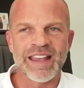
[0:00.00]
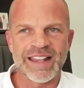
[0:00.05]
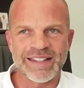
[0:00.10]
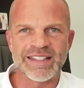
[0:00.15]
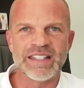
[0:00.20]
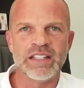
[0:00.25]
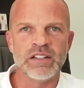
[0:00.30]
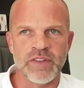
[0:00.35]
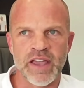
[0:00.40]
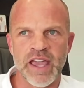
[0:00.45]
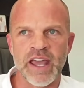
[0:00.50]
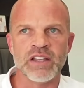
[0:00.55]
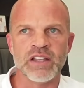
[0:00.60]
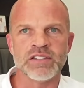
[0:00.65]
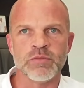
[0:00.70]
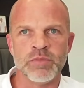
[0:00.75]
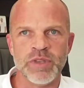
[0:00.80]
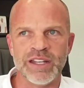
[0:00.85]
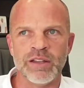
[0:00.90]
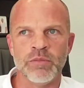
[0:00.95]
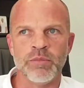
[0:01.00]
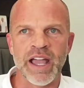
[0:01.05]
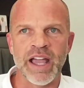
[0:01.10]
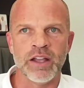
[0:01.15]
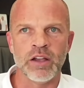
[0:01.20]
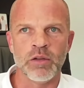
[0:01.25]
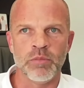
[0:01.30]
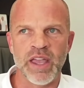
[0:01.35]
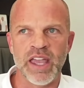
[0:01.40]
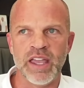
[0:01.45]
That's the advantage of being a buy
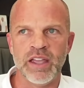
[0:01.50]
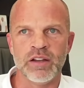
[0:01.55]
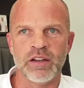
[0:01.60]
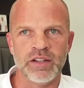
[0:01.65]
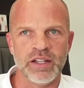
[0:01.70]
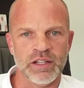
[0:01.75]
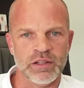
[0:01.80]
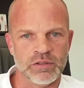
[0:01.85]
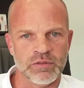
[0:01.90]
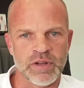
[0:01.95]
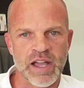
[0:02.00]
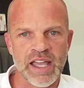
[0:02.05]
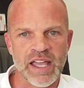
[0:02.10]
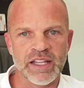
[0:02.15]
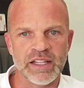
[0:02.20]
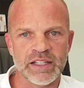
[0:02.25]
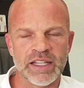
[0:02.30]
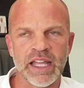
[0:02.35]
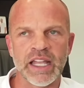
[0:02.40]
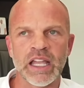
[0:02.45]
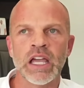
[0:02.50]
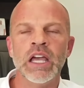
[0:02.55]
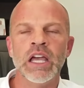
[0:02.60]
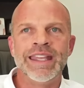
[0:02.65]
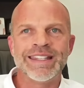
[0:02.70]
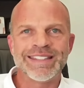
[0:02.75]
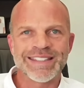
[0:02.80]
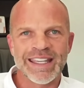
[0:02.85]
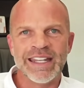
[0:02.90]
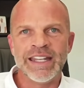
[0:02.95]
here, pay here dealer, right? Like
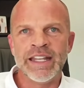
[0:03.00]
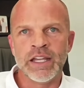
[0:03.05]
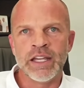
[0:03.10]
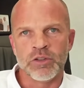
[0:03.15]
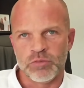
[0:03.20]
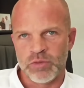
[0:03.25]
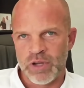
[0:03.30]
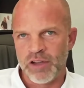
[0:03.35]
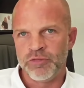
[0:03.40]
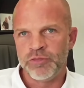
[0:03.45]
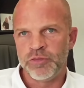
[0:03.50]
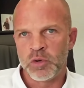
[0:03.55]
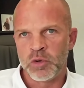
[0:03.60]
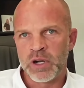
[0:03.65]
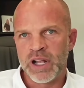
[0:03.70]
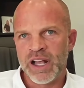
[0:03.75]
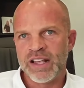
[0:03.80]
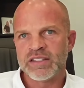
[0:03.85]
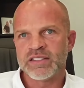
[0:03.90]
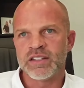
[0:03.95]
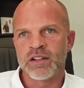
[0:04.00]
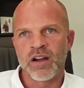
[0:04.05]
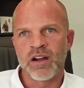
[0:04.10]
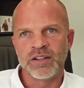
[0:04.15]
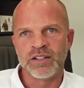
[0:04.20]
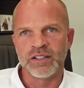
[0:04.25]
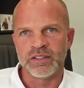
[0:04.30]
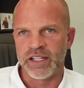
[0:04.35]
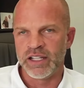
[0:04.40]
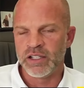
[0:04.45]
it's going to get rough for us and our
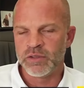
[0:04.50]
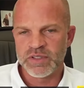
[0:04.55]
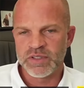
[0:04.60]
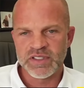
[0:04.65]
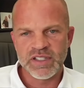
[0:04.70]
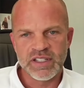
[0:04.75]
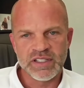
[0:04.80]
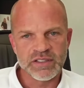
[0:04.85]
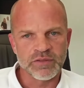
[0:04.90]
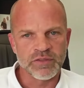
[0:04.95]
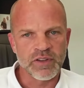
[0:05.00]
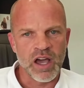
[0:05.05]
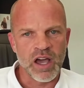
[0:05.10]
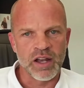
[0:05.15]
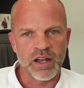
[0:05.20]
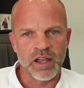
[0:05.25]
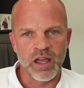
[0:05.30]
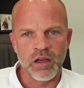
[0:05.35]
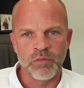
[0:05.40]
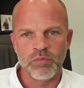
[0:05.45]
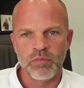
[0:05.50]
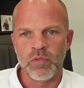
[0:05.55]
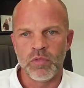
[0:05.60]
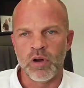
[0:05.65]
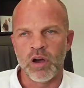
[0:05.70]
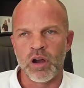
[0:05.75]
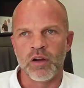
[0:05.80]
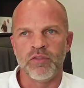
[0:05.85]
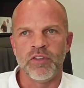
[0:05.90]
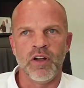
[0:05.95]
delinquencies have gone up.
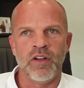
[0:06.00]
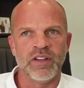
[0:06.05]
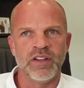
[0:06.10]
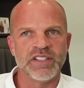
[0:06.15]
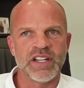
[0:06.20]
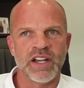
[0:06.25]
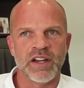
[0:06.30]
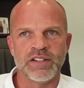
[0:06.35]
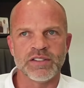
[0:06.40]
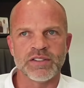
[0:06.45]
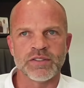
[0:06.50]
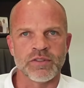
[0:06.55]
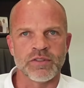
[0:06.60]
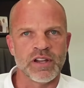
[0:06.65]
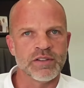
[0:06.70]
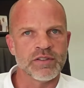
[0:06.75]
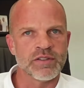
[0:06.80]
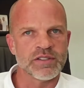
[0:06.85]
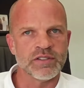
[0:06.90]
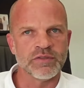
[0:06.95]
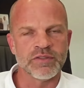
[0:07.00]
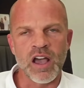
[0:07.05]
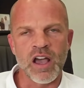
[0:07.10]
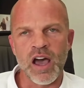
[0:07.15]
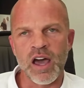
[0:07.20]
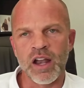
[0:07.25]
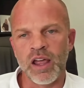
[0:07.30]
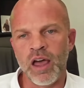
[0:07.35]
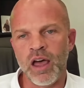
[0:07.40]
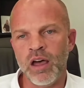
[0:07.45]
Our voluntary surrenders have
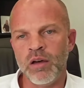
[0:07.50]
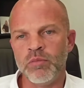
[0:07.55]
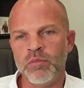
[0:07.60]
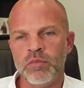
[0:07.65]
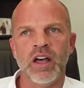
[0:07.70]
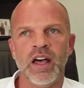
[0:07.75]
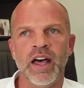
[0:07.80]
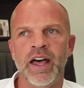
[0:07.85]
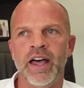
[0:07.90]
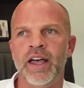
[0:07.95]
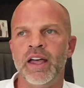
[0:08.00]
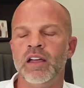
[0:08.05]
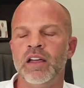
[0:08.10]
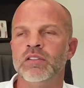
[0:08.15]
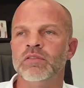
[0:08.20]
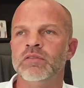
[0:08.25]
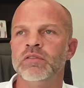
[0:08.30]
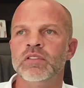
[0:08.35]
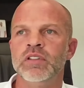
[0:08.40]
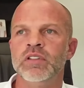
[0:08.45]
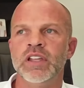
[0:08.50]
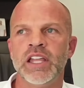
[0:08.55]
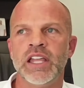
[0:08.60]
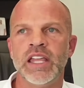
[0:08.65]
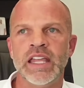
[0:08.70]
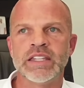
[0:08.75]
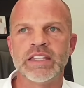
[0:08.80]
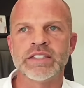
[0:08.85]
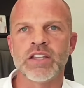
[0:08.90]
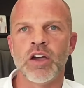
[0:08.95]
gone up. Uh,
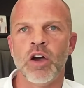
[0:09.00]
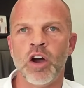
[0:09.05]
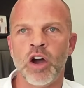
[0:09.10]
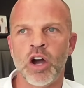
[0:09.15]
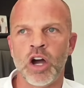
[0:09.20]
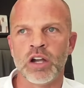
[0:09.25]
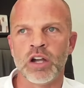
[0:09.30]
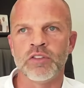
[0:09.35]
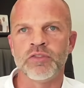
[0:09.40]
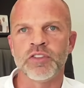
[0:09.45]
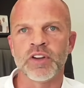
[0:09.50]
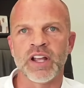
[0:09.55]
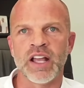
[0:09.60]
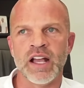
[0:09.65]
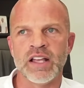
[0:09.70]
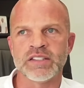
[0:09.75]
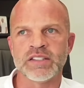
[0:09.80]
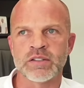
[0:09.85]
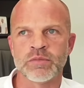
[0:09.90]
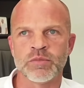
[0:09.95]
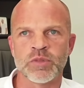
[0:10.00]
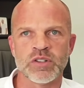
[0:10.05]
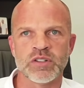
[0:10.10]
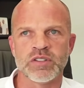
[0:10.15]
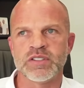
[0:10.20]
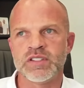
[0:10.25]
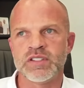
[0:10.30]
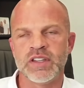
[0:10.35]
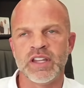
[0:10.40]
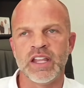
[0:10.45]
it's hard for
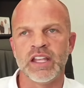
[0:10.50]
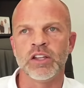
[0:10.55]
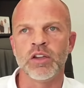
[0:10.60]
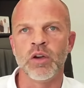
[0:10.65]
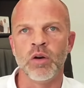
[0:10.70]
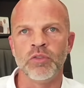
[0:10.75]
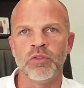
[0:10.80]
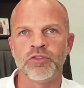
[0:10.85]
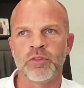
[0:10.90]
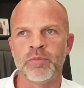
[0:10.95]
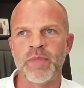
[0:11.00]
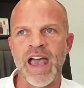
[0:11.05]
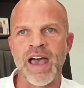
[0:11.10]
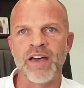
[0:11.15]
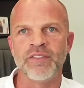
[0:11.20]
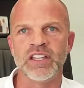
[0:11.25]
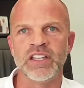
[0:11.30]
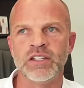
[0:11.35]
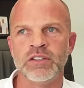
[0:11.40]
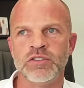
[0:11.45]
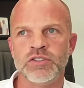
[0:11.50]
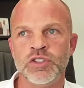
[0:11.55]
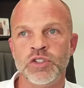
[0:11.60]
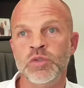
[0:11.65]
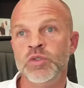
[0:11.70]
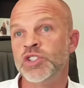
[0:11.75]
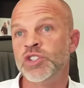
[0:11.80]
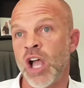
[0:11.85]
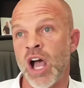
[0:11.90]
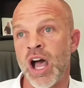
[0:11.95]
customers that go from having
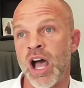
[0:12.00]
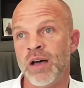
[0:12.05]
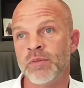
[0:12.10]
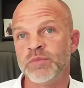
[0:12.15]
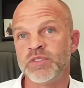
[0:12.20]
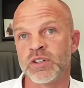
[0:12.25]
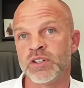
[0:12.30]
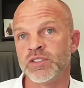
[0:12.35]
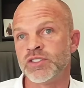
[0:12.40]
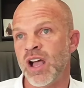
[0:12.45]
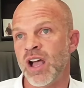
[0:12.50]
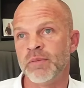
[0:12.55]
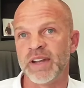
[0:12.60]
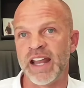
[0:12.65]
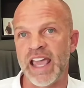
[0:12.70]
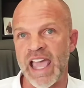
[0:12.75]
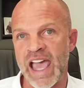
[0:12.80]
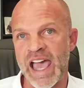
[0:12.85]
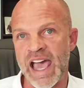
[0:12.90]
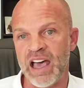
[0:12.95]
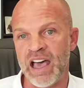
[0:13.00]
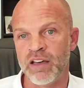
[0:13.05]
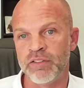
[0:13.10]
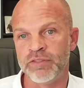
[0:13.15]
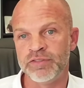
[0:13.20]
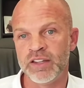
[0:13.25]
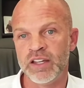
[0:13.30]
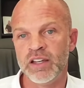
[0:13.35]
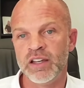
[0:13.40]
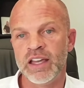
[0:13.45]
two jobs or a job and a
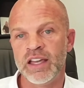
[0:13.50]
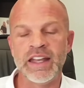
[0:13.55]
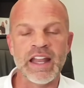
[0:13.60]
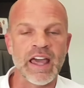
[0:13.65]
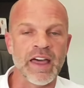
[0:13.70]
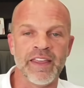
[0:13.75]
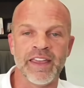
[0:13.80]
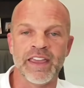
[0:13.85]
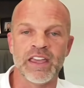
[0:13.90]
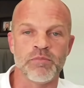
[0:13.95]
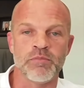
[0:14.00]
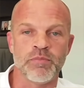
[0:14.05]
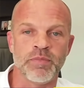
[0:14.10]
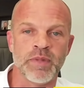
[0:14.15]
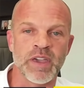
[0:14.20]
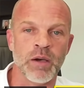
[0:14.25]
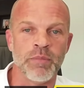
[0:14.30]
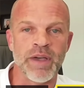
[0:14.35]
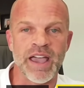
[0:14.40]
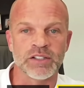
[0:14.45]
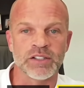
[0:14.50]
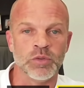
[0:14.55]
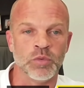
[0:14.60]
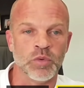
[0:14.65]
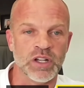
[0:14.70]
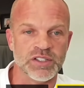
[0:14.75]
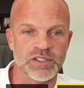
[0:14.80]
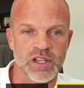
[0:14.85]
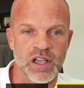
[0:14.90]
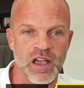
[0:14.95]
half, and now they get cut back to
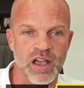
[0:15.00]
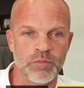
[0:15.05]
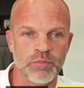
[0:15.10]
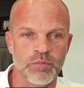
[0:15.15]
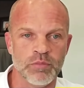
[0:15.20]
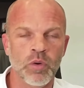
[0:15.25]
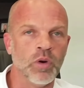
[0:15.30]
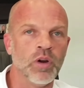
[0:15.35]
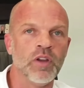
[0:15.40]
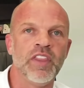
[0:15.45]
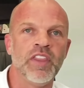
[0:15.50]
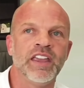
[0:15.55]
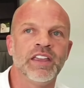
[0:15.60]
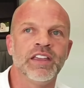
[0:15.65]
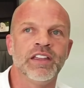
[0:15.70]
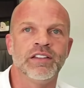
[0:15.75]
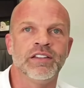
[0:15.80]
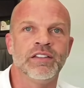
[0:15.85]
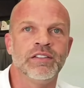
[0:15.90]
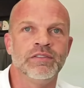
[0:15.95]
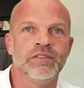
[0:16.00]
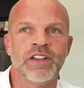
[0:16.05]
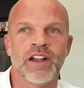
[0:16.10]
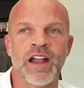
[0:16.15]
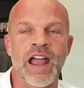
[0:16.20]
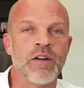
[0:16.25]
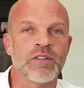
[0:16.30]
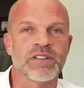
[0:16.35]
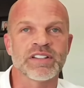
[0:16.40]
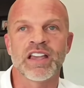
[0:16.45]
one job, or they get their
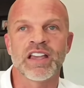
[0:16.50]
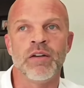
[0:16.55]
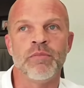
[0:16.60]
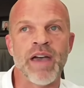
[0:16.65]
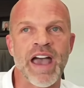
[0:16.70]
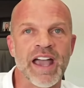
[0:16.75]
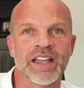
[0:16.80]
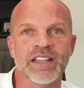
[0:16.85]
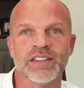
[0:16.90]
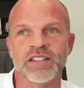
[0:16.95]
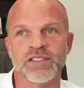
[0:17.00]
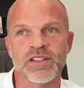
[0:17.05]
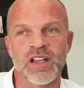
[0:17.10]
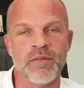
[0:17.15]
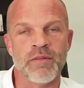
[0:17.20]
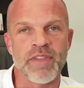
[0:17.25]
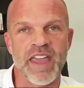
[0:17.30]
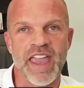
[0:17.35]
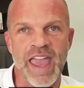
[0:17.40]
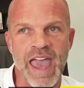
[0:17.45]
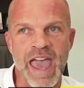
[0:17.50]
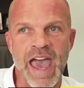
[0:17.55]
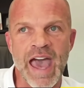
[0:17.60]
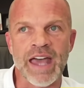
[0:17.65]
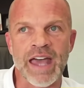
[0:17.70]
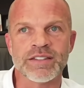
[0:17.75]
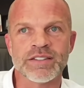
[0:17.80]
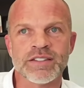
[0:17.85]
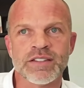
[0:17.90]
hours cut back at the job they had.